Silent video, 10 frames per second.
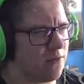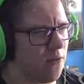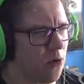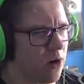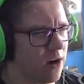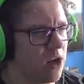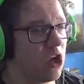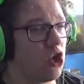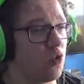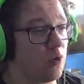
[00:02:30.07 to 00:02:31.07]
4,
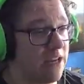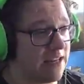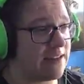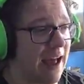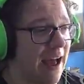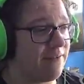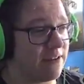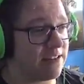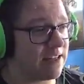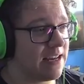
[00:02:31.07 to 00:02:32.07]
you need to have
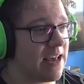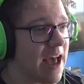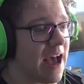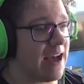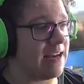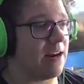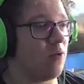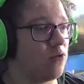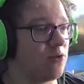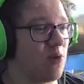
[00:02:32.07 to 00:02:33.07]
it. And
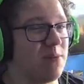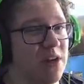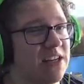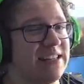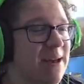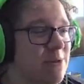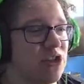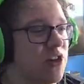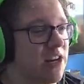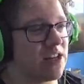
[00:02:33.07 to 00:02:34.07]
where I'm going to
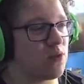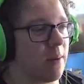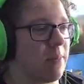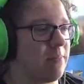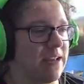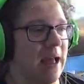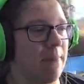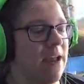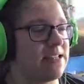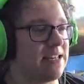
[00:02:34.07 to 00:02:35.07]
demonstrate this weapon being
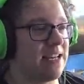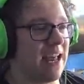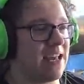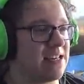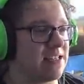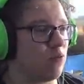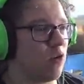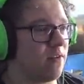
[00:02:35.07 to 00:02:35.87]
amazing is in one